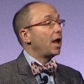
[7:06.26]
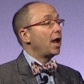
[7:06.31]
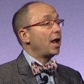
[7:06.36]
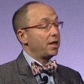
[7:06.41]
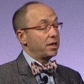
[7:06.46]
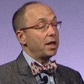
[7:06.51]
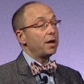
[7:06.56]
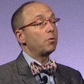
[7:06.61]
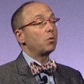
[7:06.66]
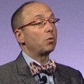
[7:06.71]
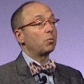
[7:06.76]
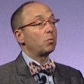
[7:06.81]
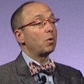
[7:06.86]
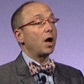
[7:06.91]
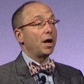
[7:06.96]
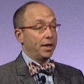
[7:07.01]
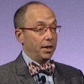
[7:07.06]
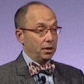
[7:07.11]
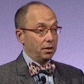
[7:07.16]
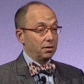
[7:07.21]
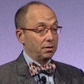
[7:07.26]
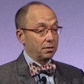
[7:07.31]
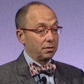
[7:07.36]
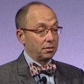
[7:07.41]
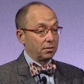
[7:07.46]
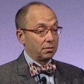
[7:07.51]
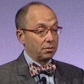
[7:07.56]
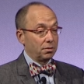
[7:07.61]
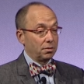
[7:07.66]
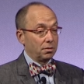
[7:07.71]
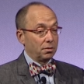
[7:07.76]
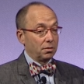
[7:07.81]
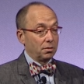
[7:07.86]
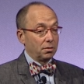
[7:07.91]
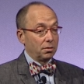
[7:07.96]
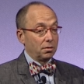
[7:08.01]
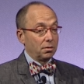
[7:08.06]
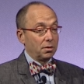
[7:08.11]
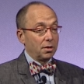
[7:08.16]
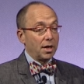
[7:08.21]
and they were right.
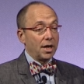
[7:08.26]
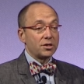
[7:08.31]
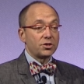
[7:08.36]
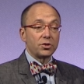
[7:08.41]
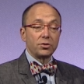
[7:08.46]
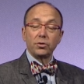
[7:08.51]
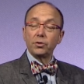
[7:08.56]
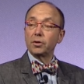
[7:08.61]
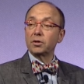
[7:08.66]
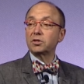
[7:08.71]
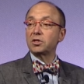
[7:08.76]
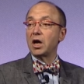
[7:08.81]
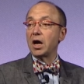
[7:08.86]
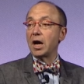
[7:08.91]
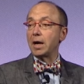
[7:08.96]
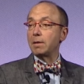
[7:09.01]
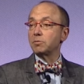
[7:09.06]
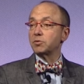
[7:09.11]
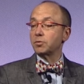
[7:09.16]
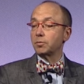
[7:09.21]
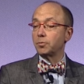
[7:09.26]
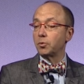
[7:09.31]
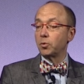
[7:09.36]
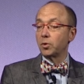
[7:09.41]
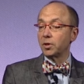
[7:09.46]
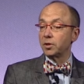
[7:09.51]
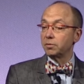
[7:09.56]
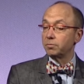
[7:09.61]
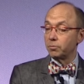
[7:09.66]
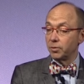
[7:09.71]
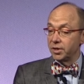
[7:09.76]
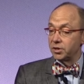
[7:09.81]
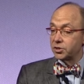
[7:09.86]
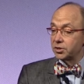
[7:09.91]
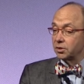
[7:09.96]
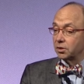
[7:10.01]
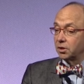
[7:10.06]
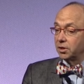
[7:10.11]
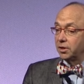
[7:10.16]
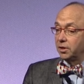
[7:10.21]
As the New York Times reported
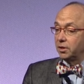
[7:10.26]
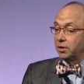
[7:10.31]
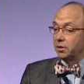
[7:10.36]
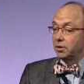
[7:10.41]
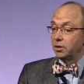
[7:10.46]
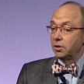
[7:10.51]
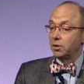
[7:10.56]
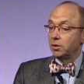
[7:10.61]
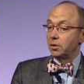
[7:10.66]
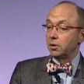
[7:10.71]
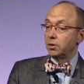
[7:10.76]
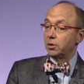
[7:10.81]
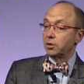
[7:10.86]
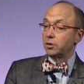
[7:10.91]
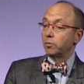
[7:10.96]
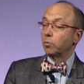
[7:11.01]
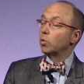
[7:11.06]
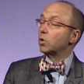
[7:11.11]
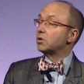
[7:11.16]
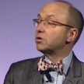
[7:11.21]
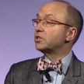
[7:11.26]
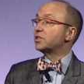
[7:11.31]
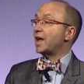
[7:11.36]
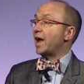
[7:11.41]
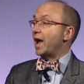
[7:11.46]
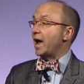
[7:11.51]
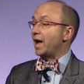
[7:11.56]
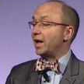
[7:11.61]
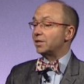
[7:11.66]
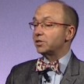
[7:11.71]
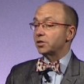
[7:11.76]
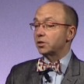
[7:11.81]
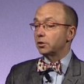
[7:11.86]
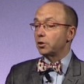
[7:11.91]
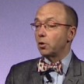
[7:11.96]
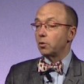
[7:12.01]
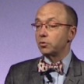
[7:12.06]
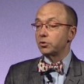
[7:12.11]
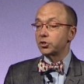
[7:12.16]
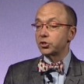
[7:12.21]
recently, the worst ads
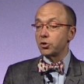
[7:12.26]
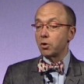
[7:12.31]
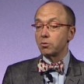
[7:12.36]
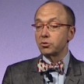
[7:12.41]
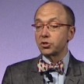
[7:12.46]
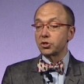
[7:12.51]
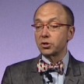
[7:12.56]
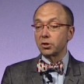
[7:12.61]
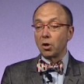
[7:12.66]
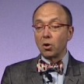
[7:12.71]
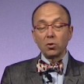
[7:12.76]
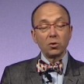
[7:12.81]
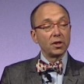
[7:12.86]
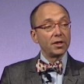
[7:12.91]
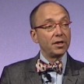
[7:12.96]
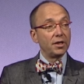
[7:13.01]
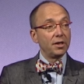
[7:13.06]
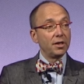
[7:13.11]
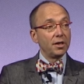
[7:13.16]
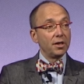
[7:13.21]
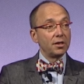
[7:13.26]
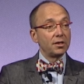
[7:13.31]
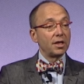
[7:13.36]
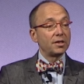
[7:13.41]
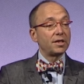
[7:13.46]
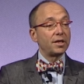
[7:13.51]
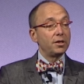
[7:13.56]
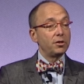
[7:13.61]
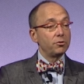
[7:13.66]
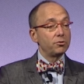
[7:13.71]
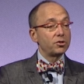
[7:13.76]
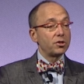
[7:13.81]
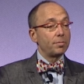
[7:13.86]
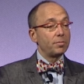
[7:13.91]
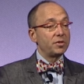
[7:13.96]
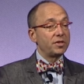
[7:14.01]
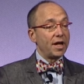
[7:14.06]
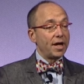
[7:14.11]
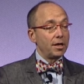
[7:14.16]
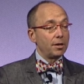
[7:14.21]
load so slowly that they use up
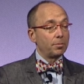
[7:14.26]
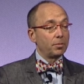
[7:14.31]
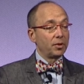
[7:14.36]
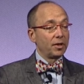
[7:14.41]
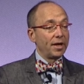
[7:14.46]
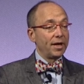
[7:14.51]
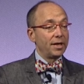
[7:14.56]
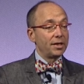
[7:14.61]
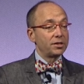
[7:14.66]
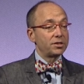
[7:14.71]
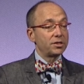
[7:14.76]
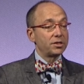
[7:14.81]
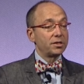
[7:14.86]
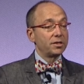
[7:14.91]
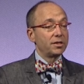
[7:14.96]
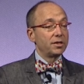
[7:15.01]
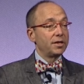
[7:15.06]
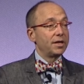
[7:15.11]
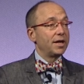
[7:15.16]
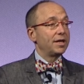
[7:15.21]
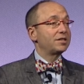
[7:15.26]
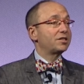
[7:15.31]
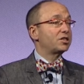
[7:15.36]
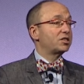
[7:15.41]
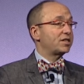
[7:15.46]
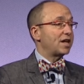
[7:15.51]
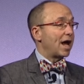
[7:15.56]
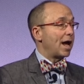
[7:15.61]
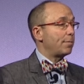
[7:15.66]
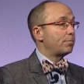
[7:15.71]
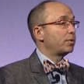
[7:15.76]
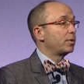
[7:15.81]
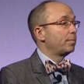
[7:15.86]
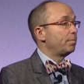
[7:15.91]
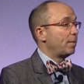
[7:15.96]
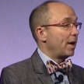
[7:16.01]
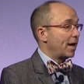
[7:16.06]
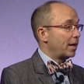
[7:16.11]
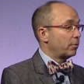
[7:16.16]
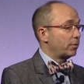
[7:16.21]
data plans and sap
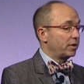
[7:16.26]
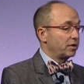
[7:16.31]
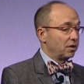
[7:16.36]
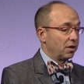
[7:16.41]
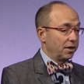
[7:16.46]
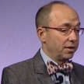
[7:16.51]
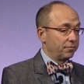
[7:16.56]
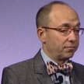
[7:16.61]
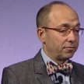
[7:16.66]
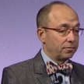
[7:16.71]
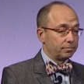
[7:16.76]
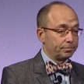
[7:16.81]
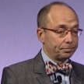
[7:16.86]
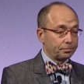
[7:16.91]
battery life.